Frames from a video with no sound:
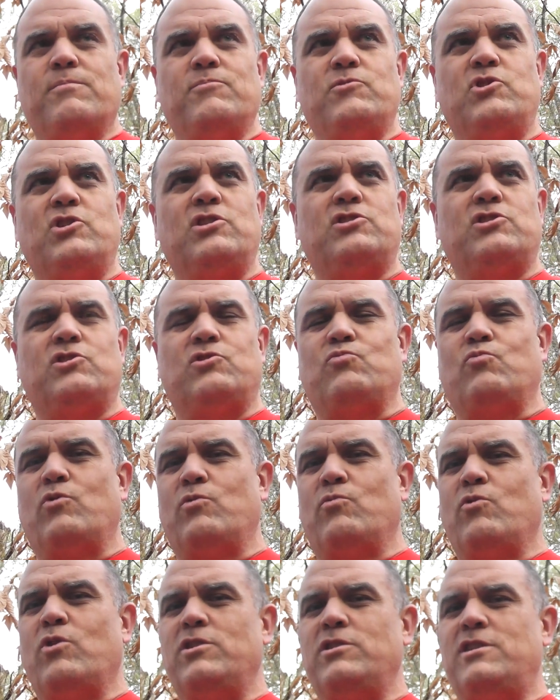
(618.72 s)
Genesis
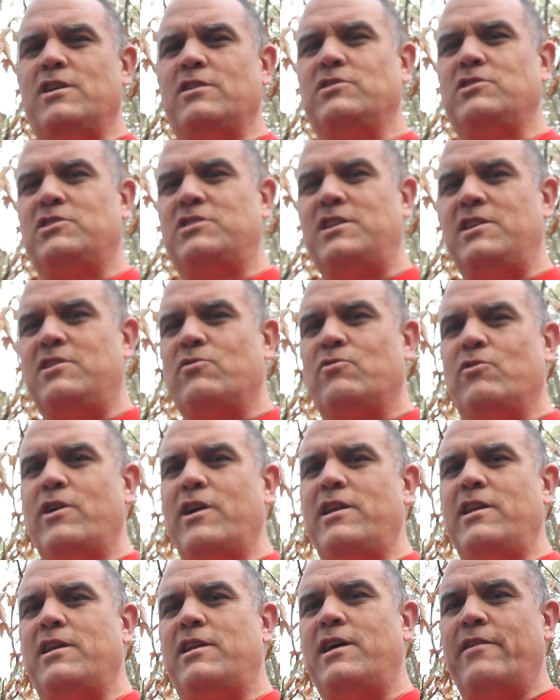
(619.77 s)
1:1 tells us he
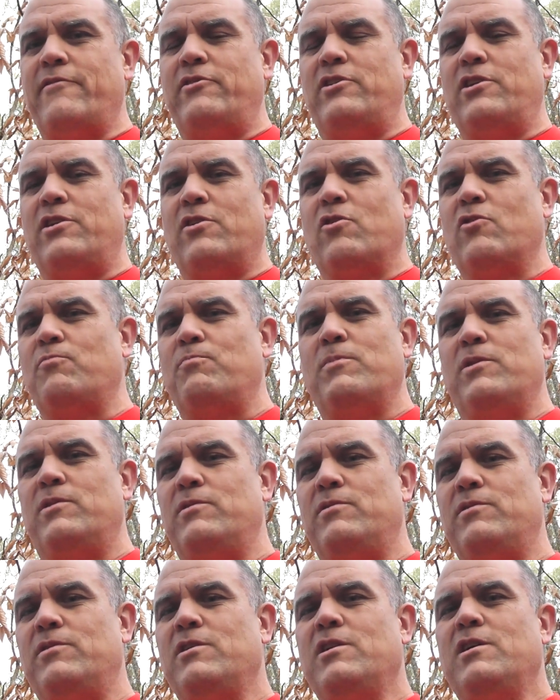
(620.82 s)
created heaven and earth,
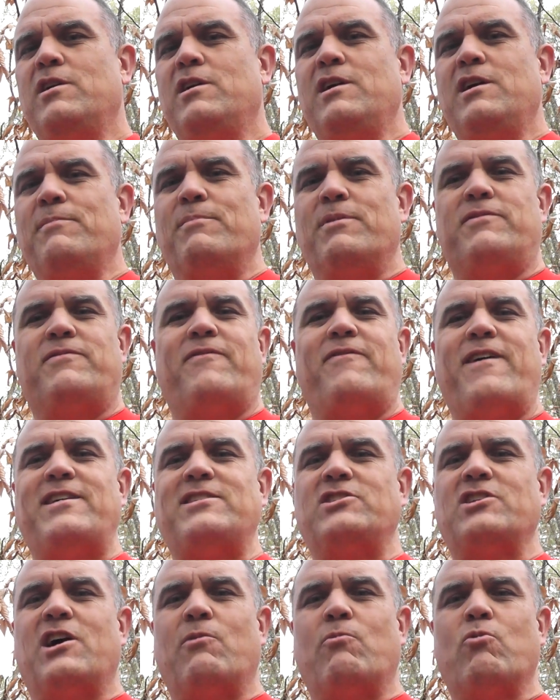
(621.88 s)
but
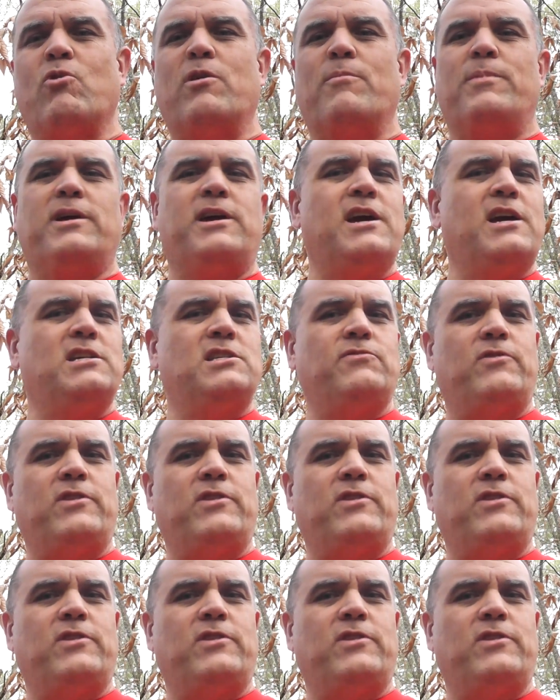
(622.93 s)
that's not where it begins.